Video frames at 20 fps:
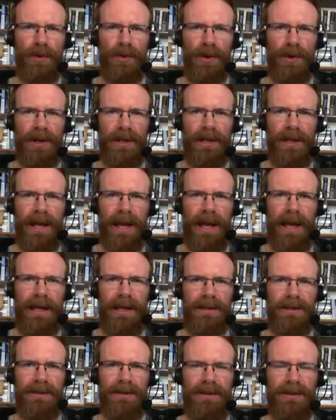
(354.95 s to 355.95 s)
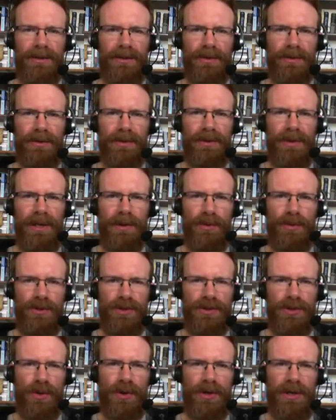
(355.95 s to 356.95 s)
And he restored not
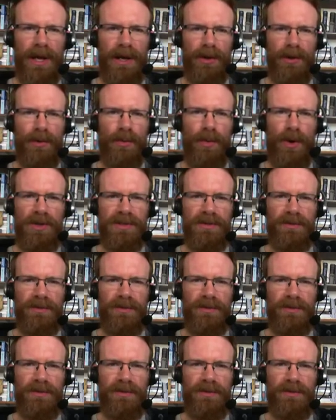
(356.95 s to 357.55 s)
only the walls of Uruk,